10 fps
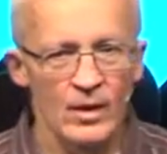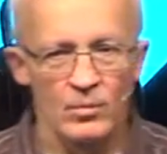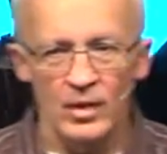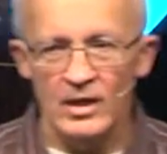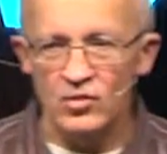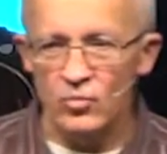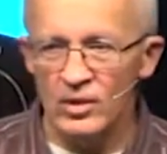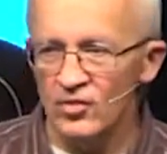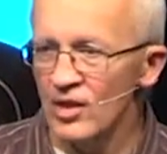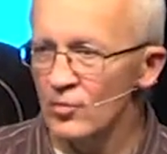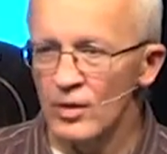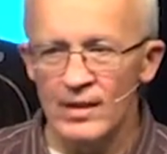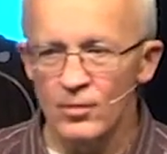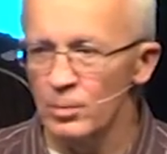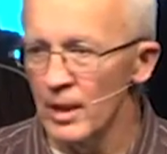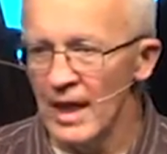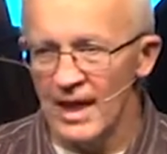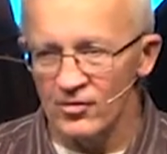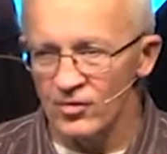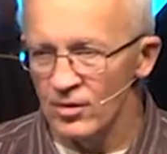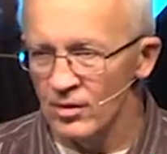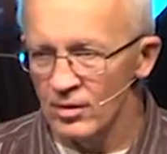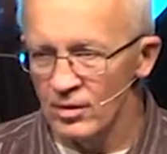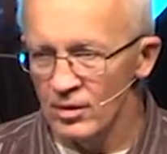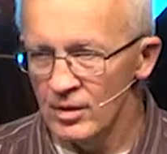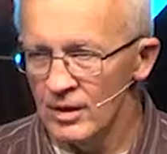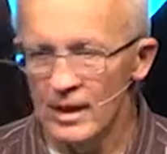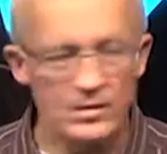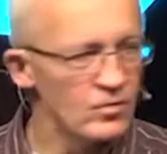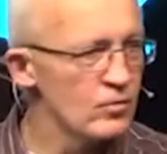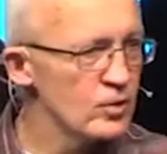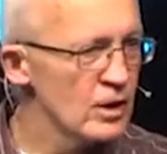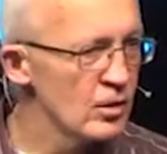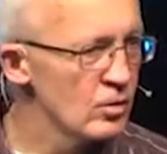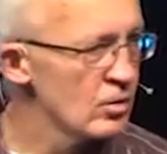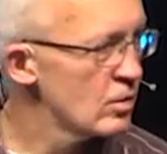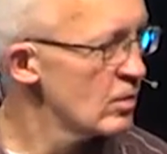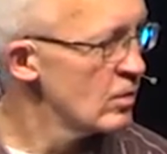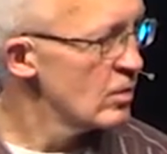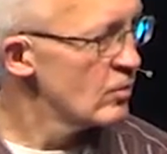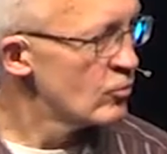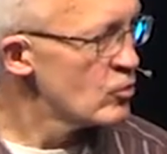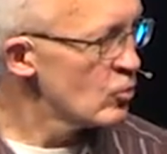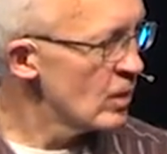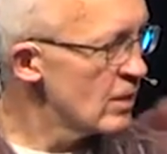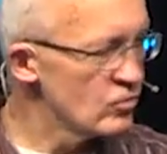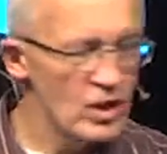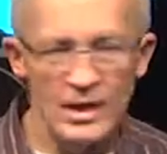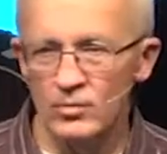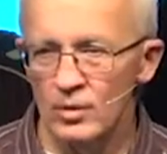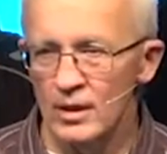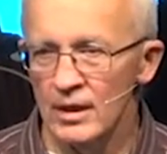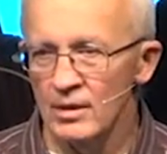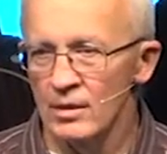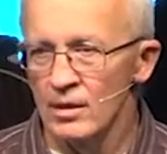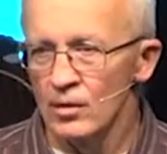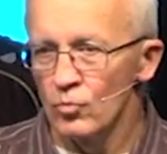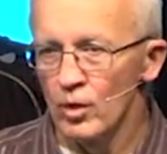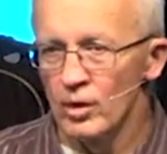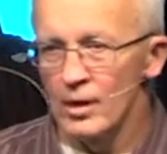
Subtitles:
But I just wanna say, we have a blast at the end of every year, first week of January, where